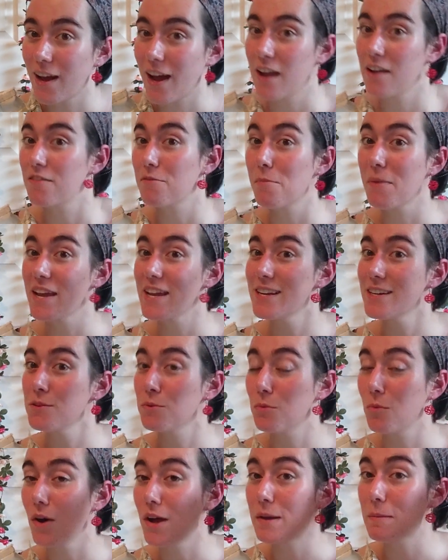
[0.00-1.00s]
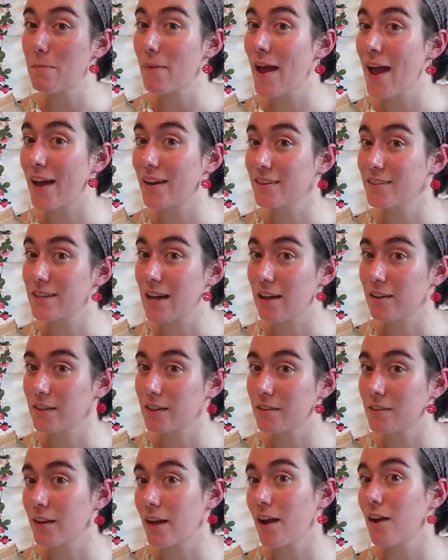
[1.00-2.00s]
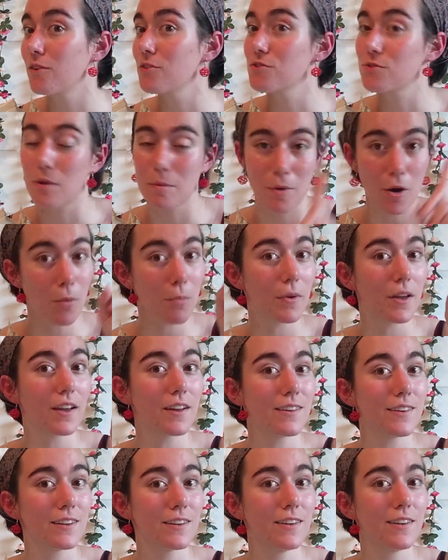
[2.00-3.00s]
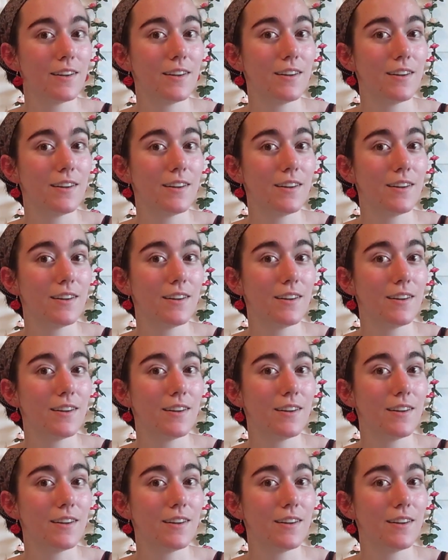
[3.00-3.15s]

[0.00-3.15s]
I have made one bad Italian gown, so I'm hoping